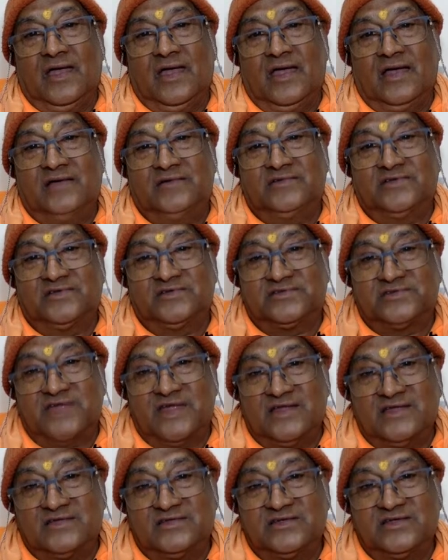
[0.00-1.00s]

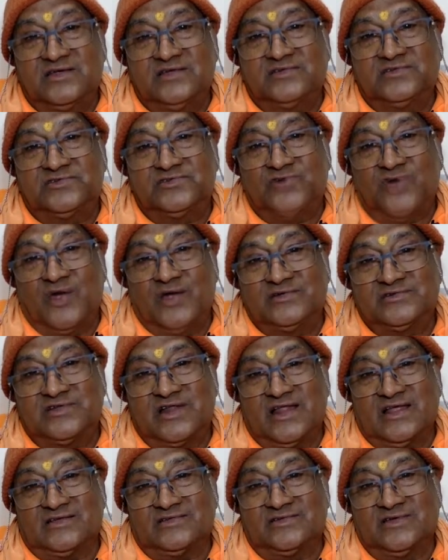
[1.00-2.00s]
Existence is
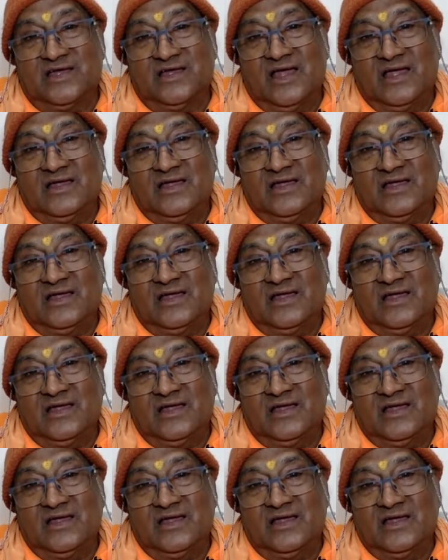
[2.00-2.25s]
choiceless.